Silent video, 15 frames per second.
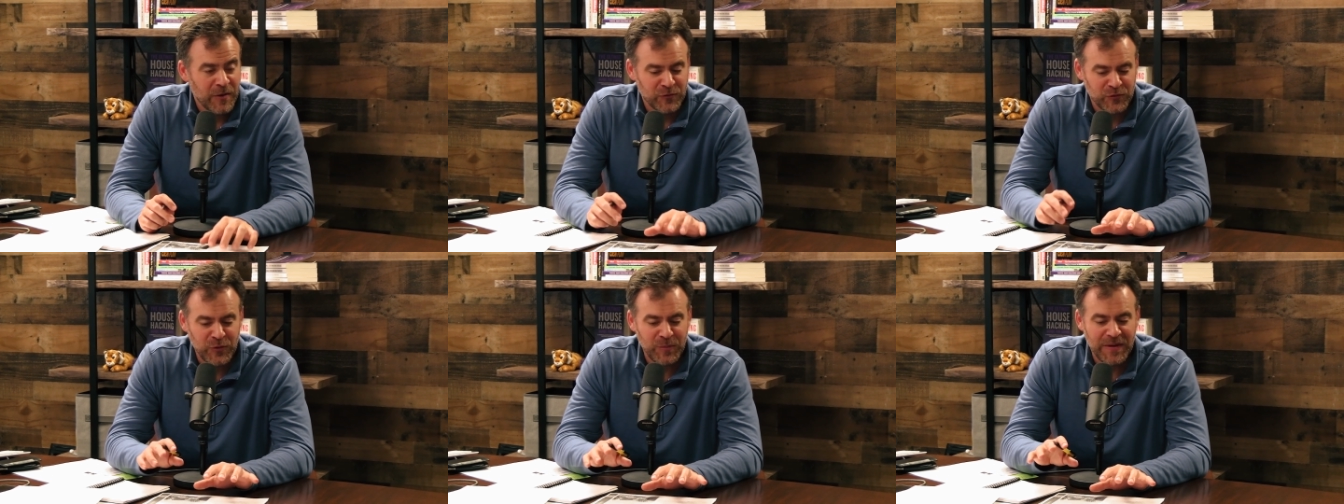
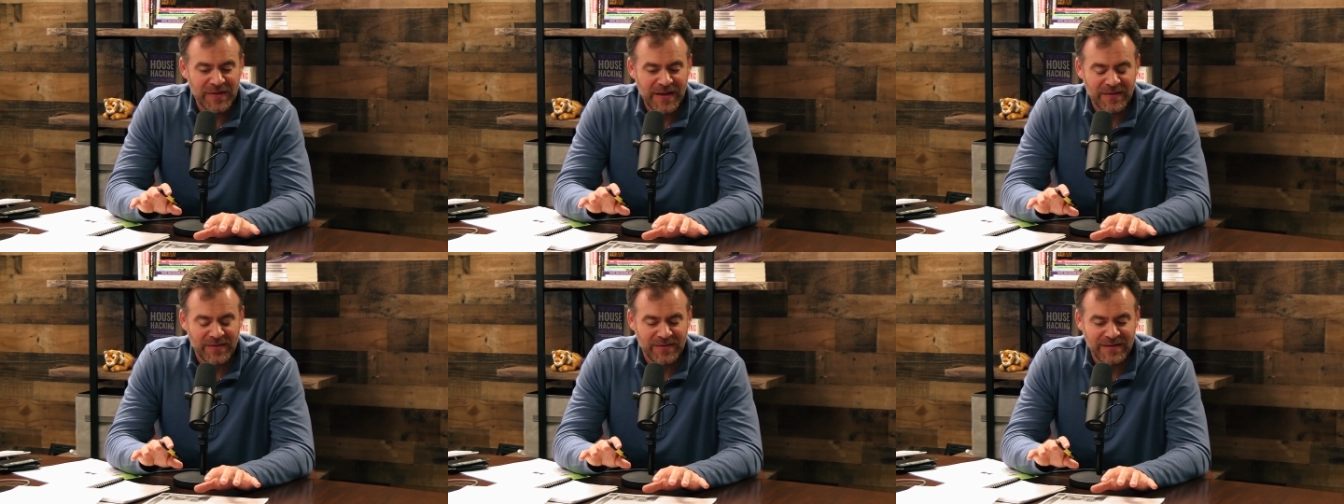Assuming
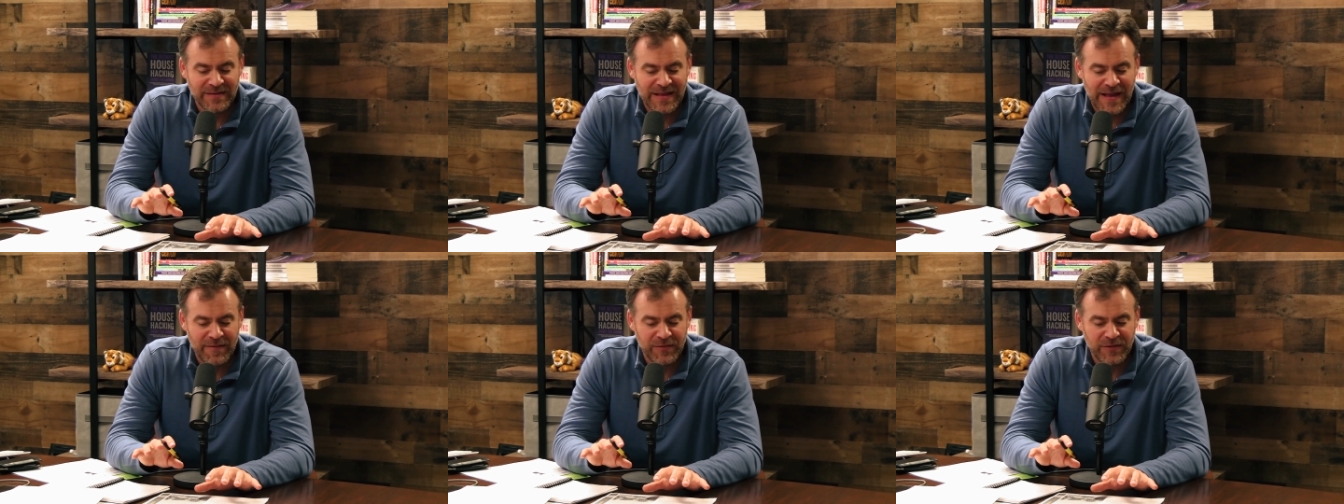that
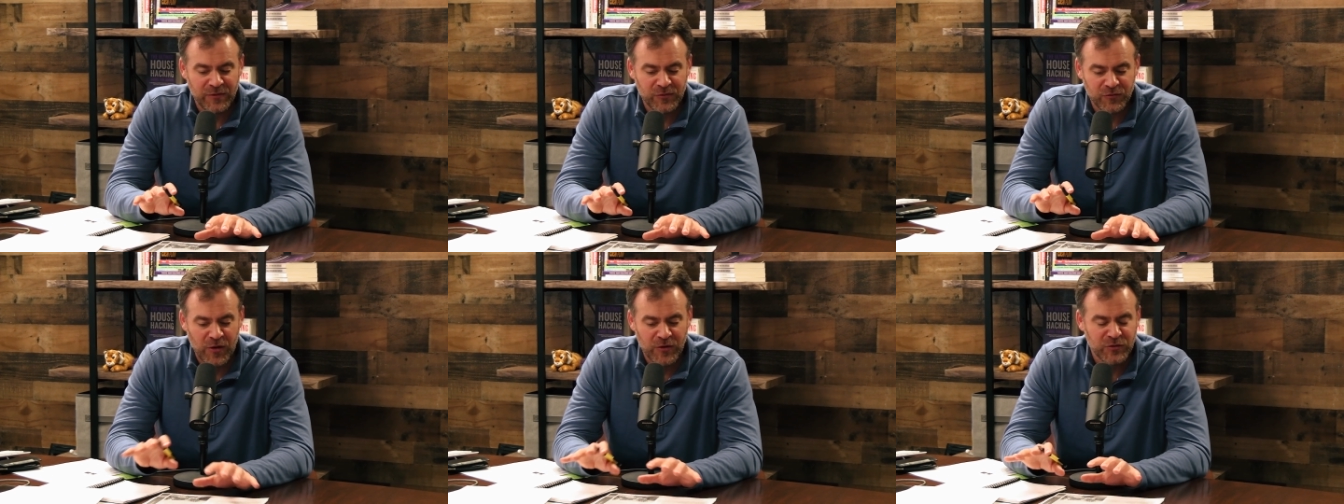didn't have
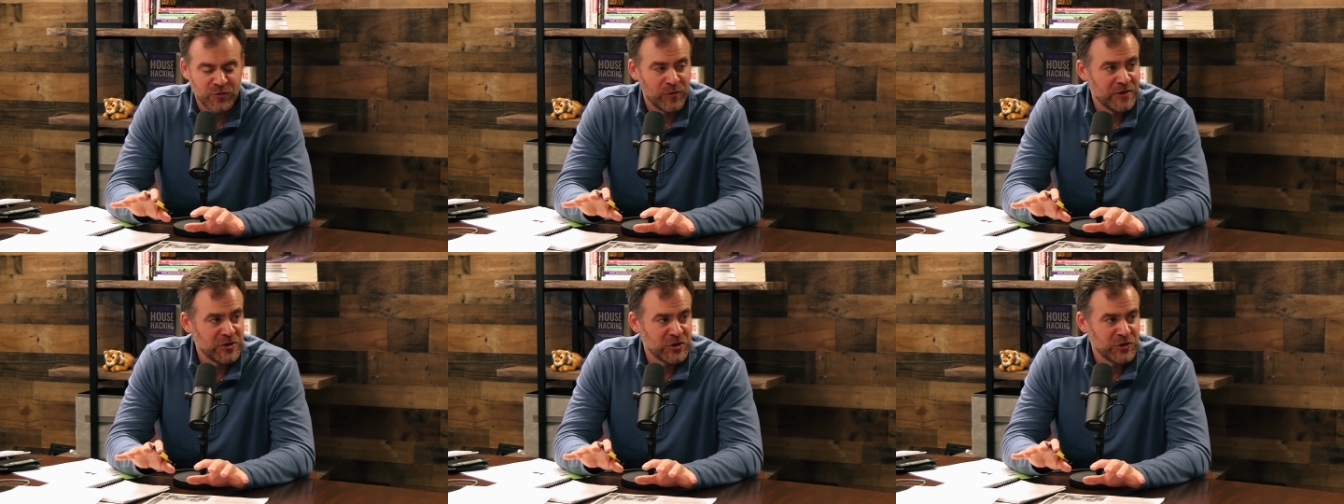these
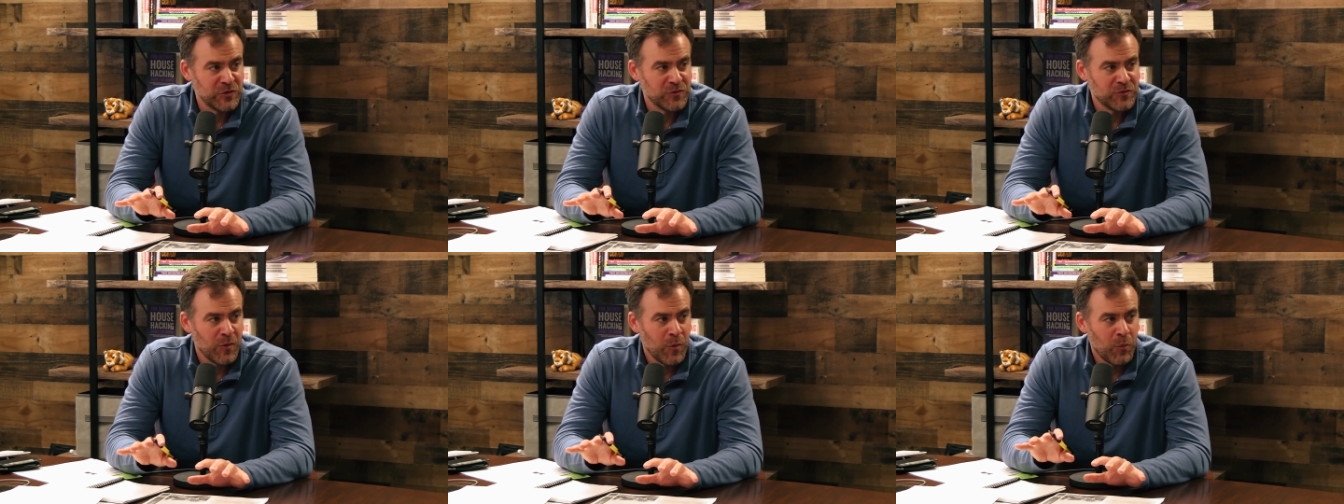structural
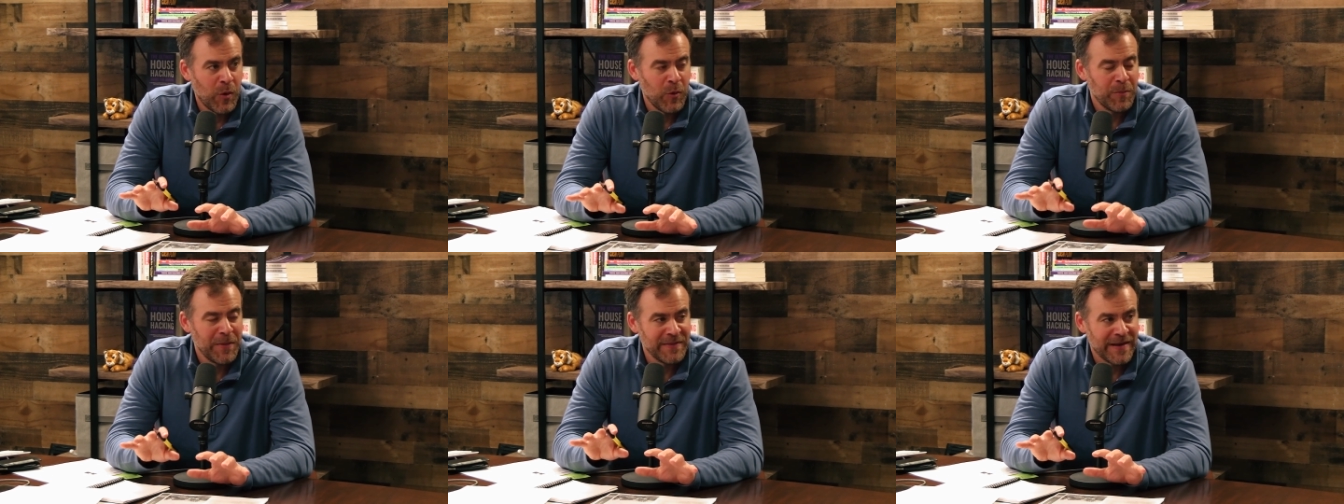issues,
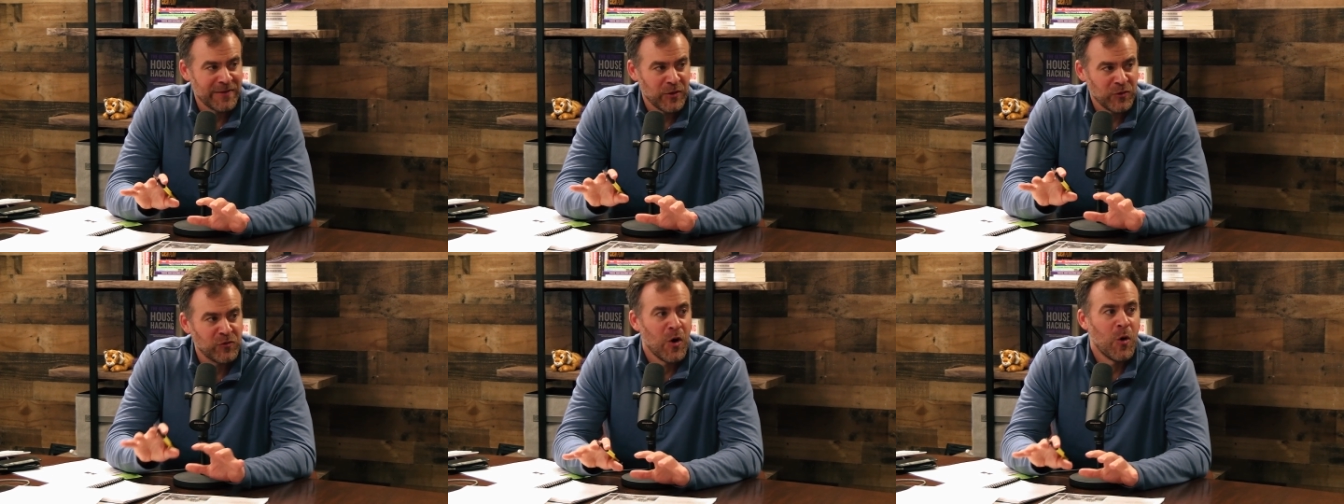what would have been
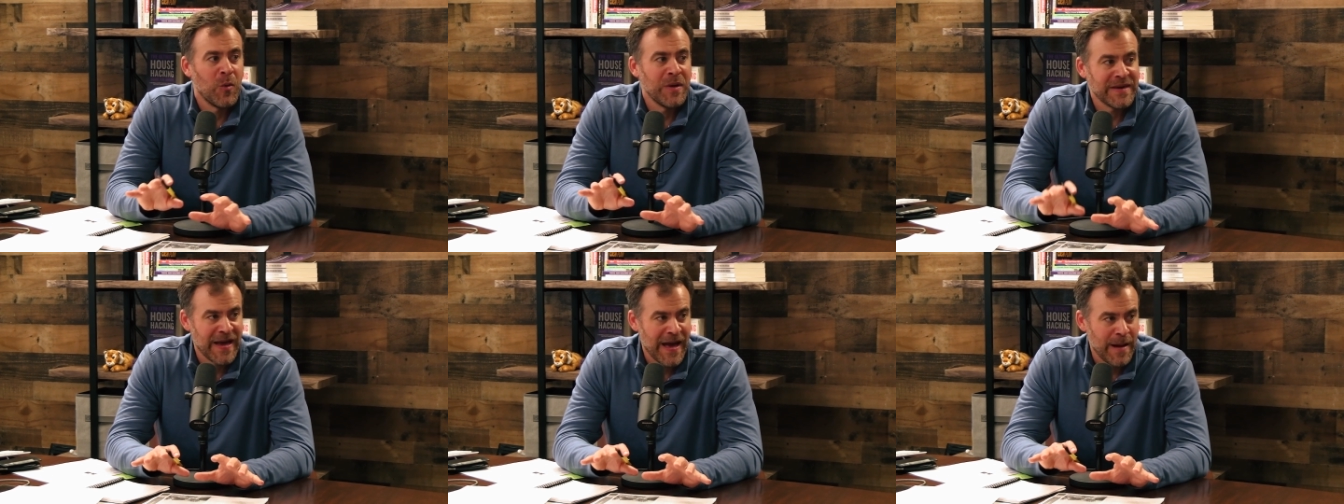like the
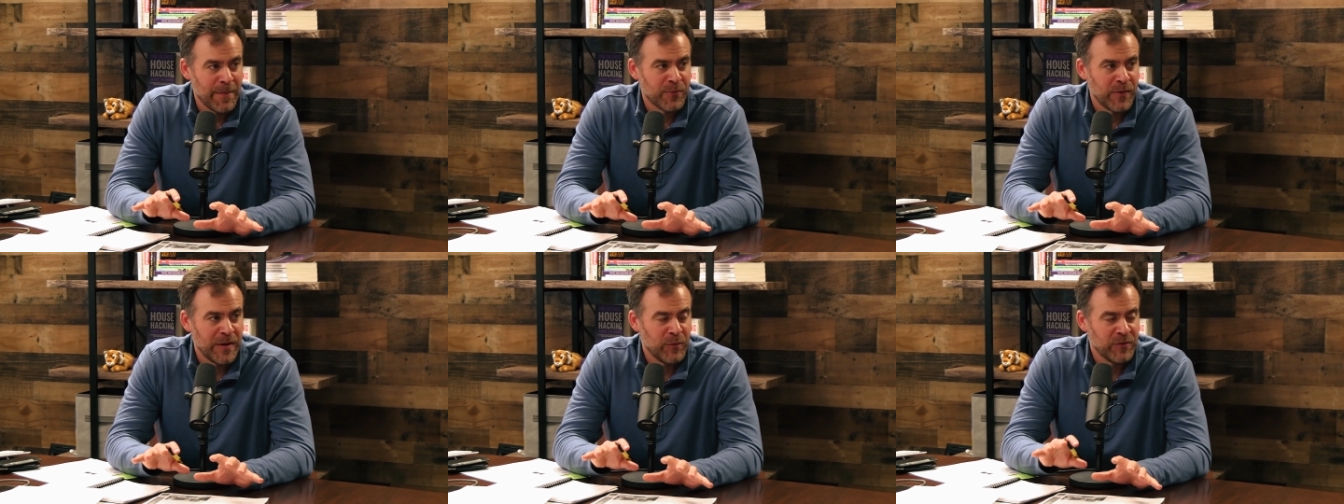going
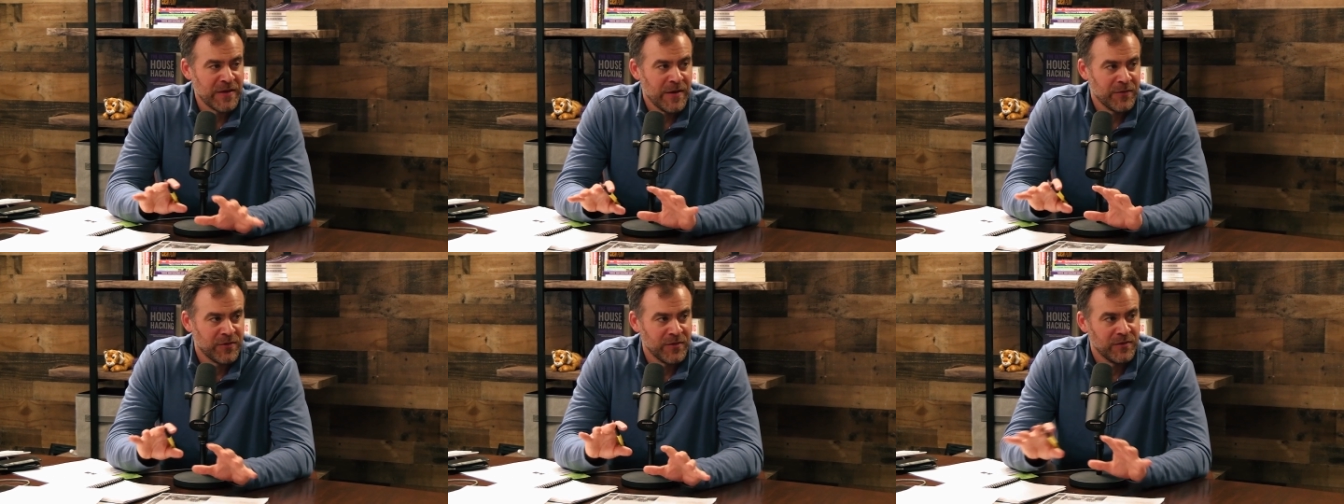cap rate
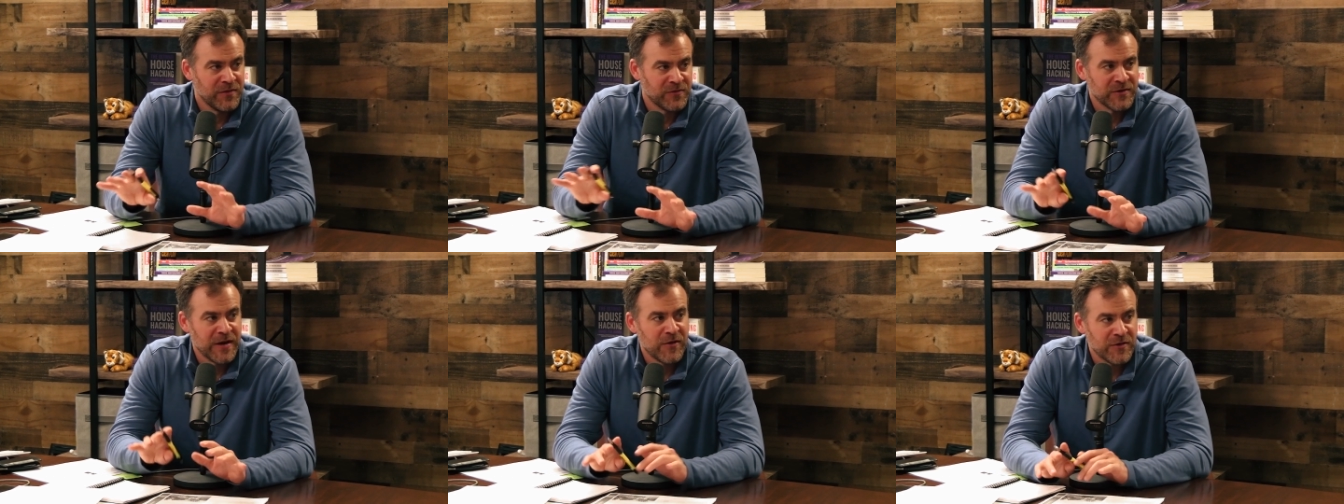without the
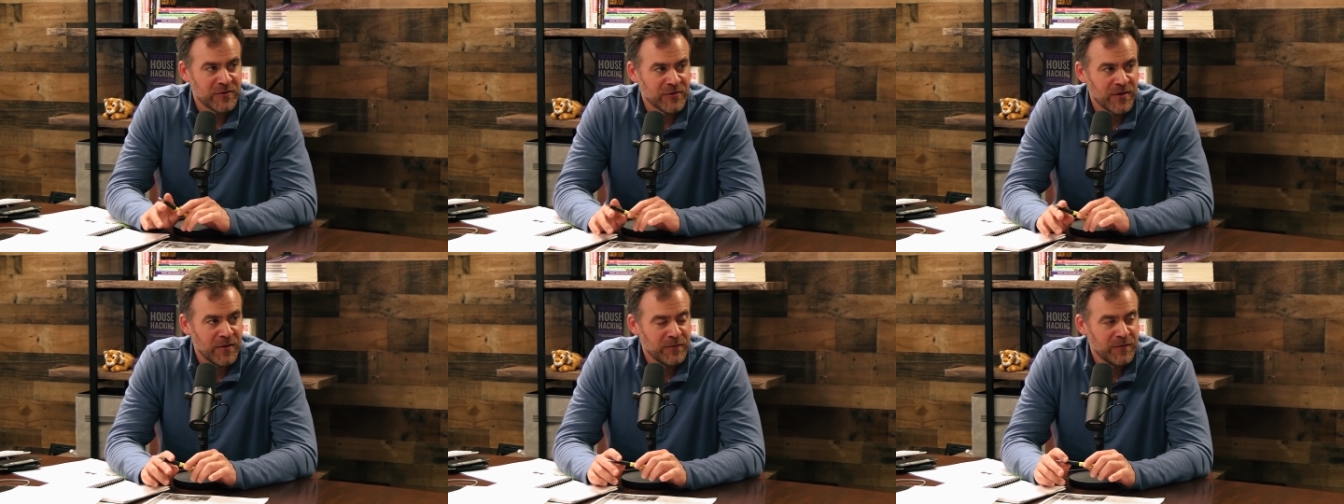the scary
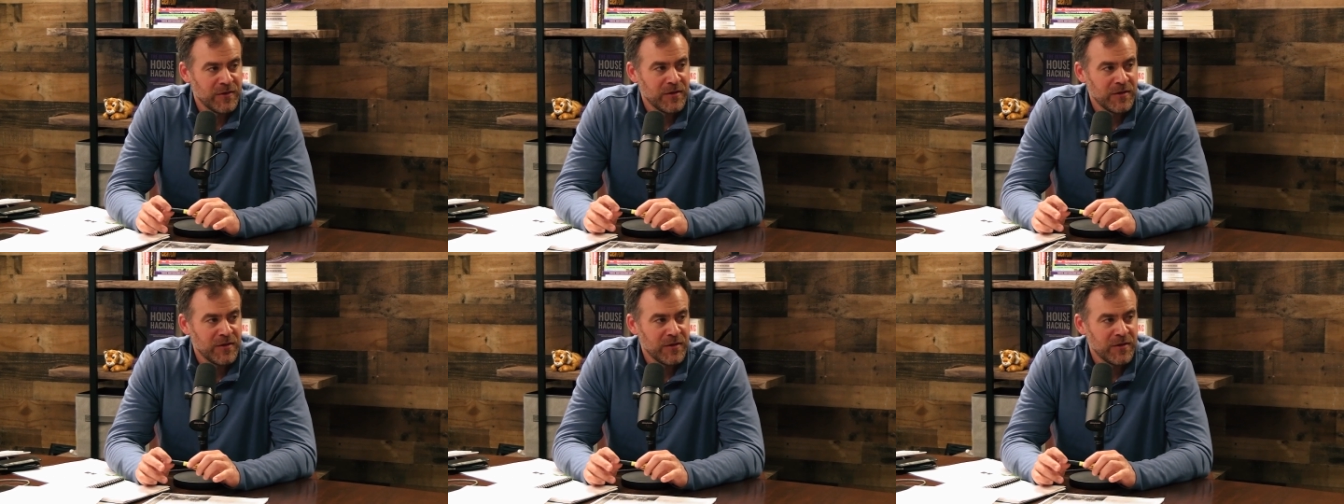stuff?